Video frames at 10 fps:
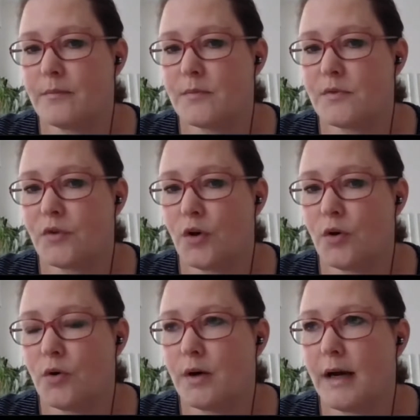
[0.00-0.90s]

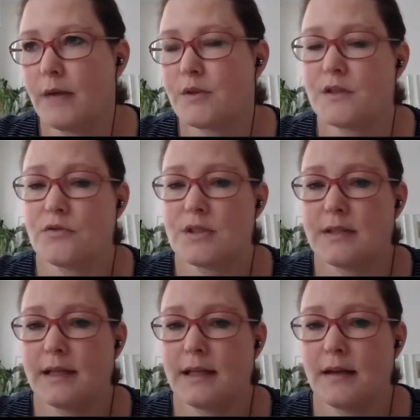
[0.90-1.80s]
So I was
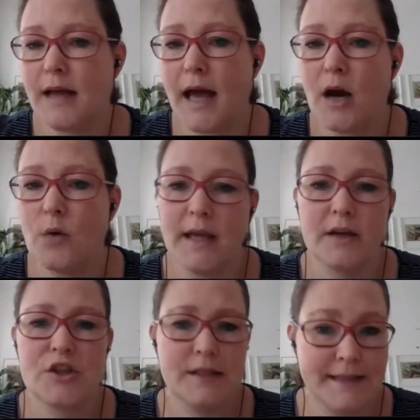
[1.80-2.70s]
interested in how we
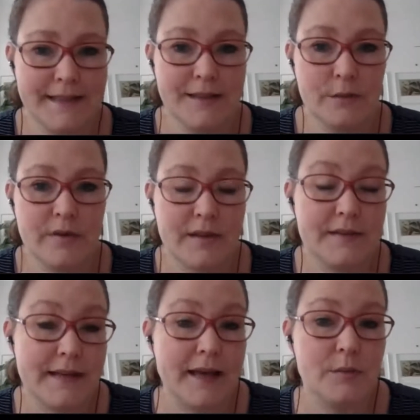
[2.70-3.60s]
actually deal with
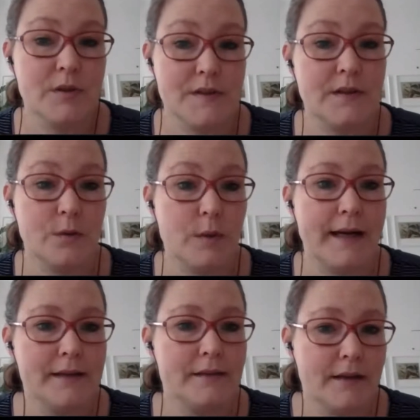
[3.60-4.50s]
these animals in the
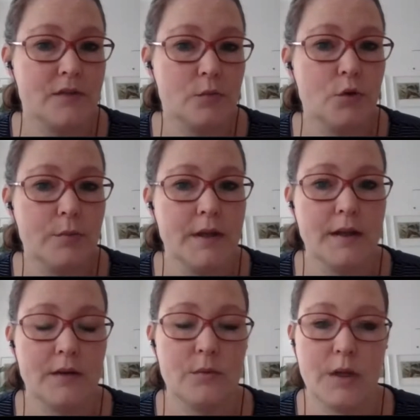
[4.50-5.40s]
wild at the moment,
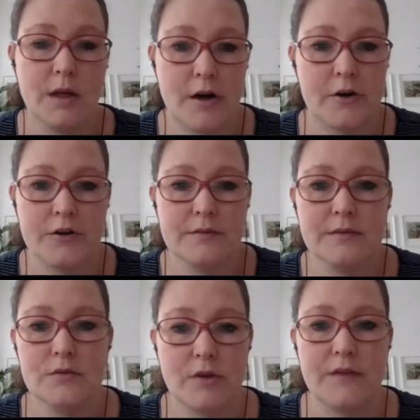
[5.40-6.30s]
and we are
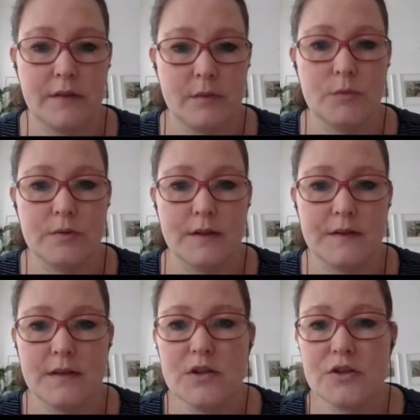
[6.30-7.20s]
driving them to
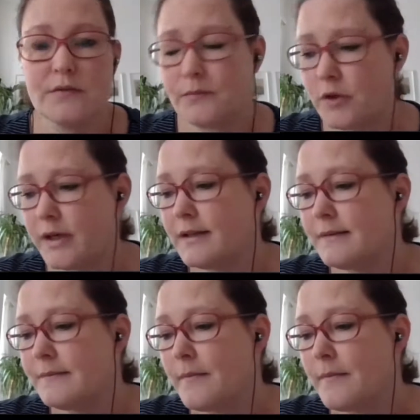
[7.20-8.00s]
extinction, right?